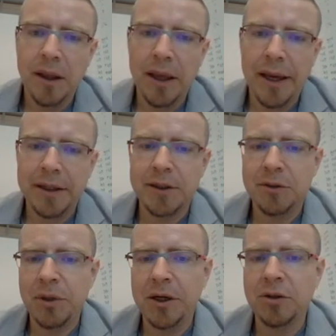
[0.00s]
and
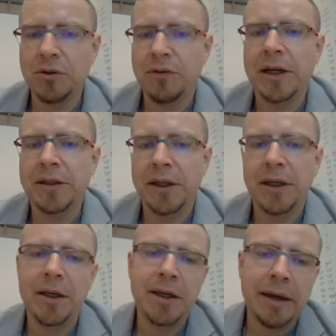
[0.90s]
we are going to find
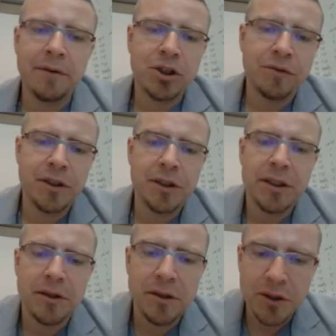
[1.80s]
the average of
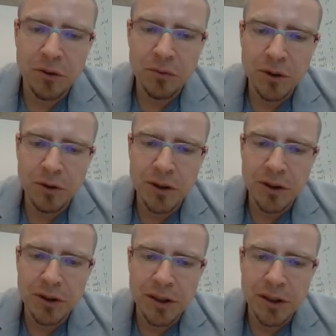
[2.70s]
this error. So
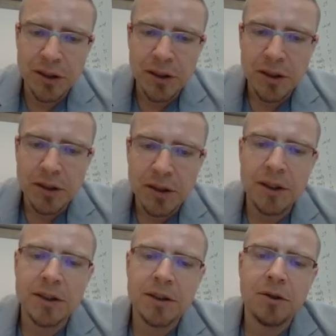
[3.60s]
notice that
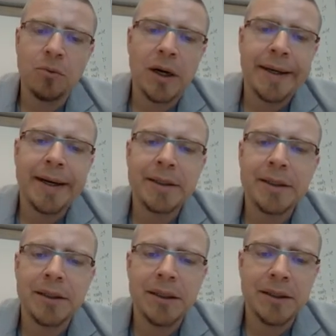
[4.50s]
this y
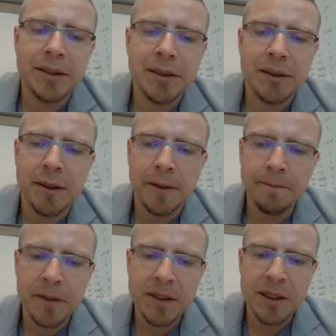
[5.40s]
hat is
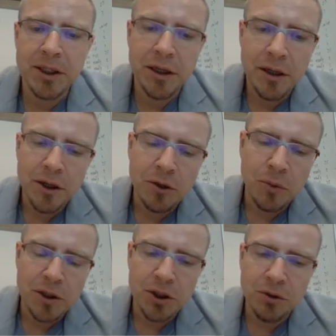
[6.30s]
actually,
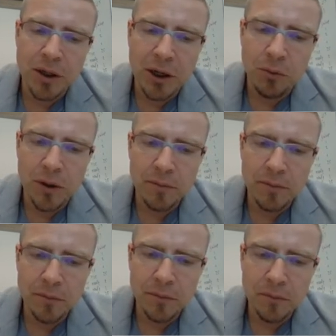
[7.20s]
we took our
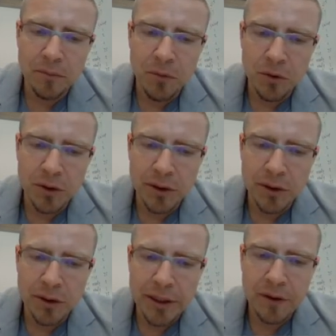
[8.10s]
model
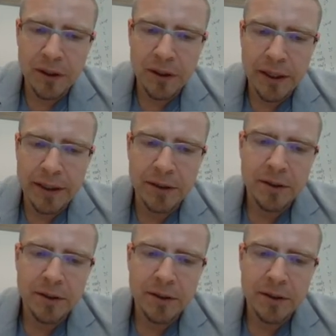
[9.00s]
f hat.